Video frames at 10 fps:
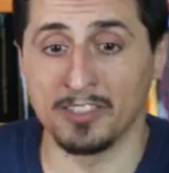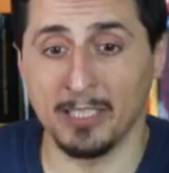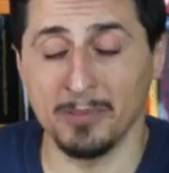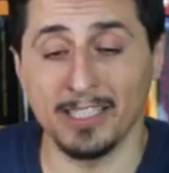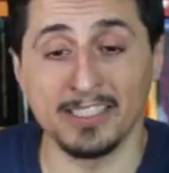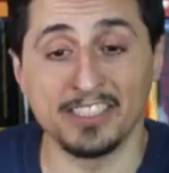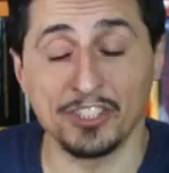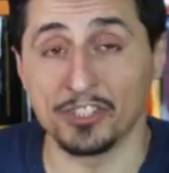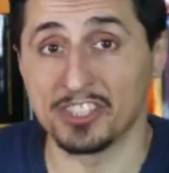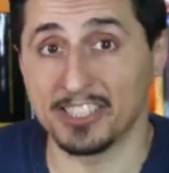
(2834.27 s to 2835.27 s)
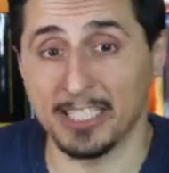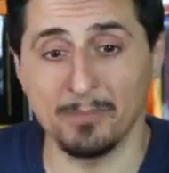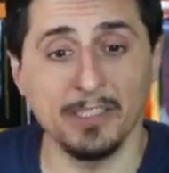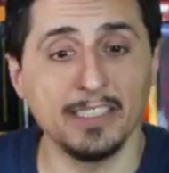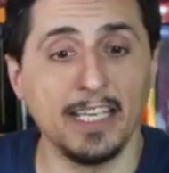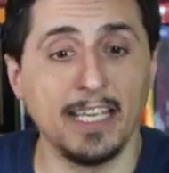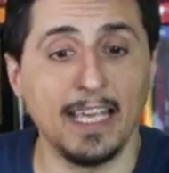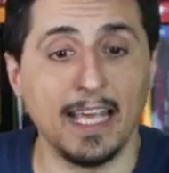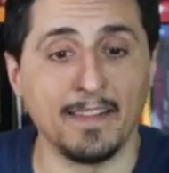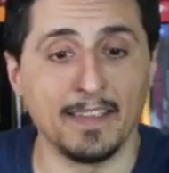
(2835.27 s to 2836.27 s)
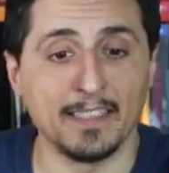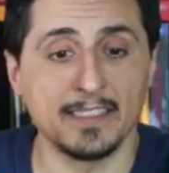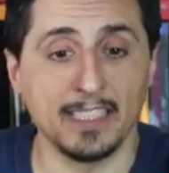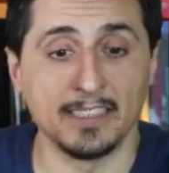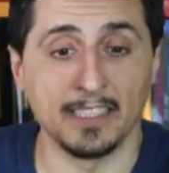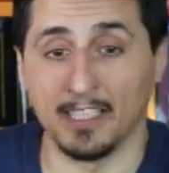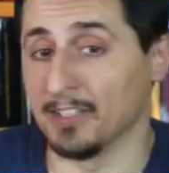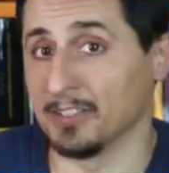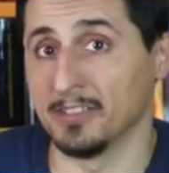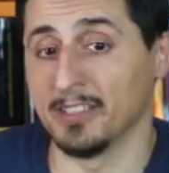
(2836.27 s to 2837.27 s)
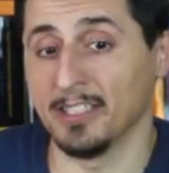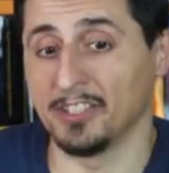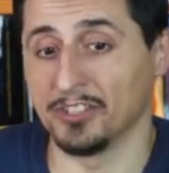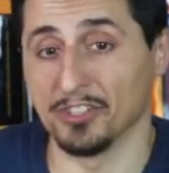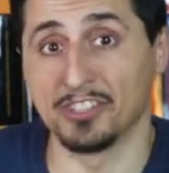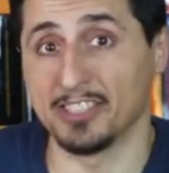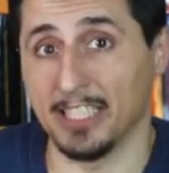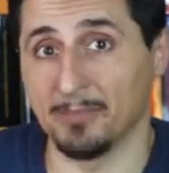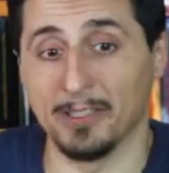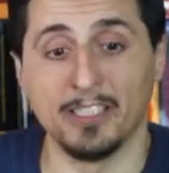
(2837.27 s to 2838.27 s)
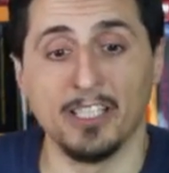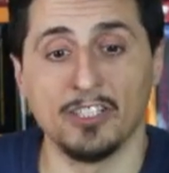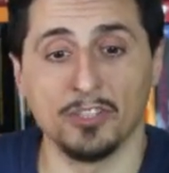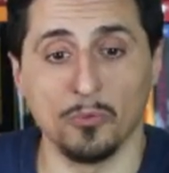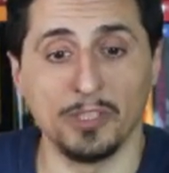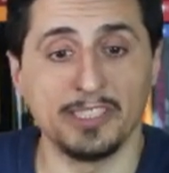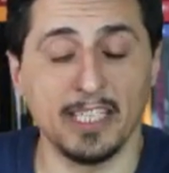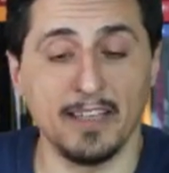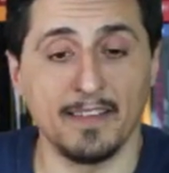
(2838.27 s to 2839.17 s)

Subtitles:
table, an insert statement, and this is another insert statement. So we say